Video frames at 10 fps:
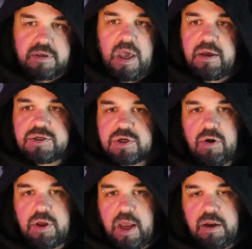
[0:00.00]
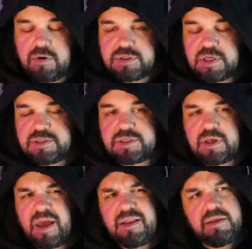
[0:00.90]
Yeah, she's girl Kano because yeah.
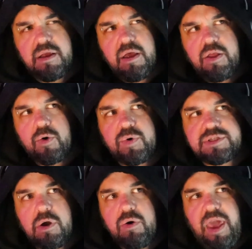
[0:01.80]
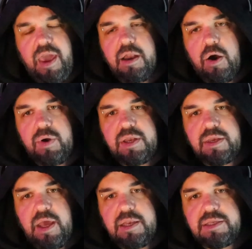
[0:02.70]
I there was no Kano in
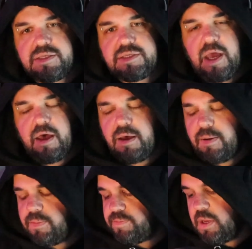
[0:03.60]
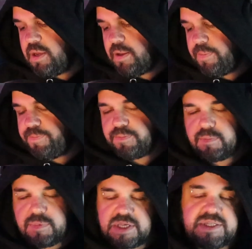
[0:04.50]
in de- um, um,
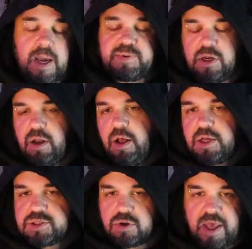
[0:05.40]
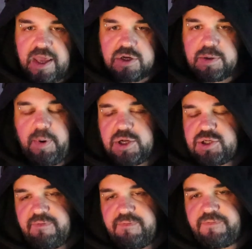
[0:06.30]
Deception. so Deception. like here's a bunch
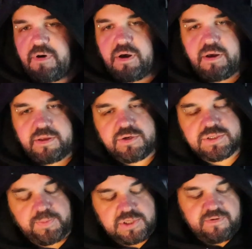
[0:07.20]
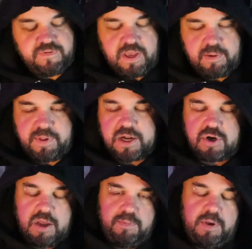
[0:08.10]
of uh, here's a bunch of like Black
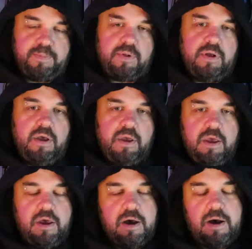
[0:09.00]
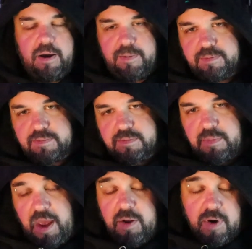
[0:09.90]
Dragon people. Um,
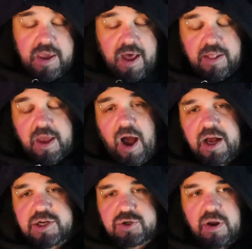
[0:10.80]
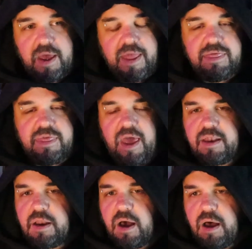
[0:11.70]
anyway, yeah, like Ashrah, and
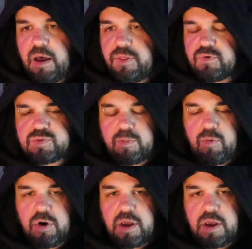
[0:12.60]
then uh, there was one more.